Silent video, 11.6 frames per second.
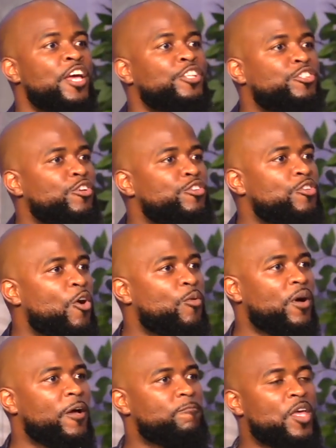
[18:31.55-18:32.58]
So you know
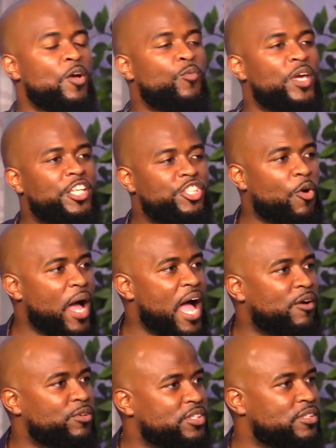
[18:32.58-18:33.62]
what? When it's your
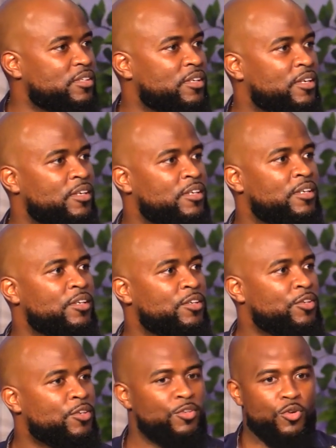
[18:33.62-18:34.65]
house,
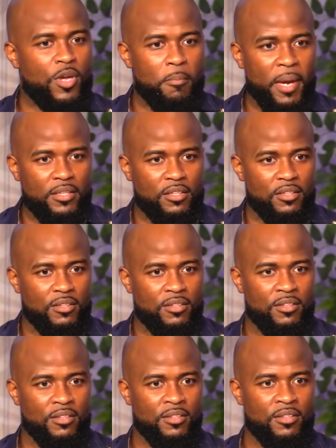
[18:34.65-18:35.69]
you can make the,
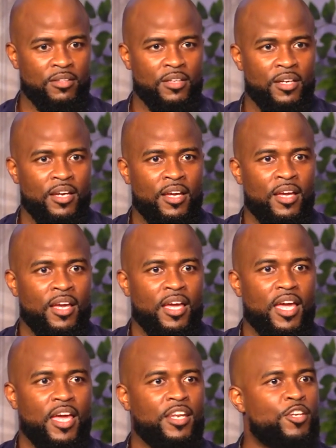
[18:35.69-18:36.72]

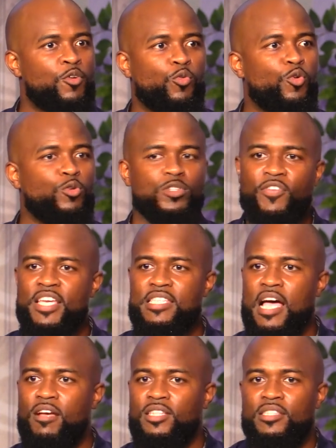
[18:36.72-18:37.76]
and in the rules of his
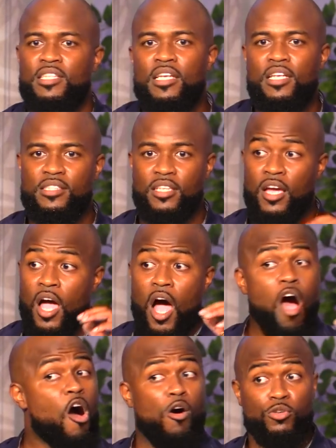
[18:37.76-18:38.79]
house, he said, listen,
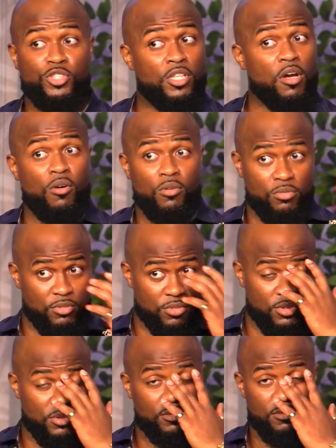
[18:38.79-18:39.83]
all
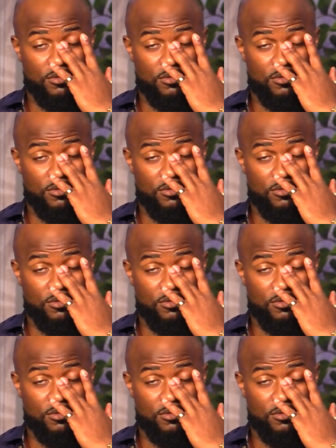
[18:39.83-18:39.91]
songs.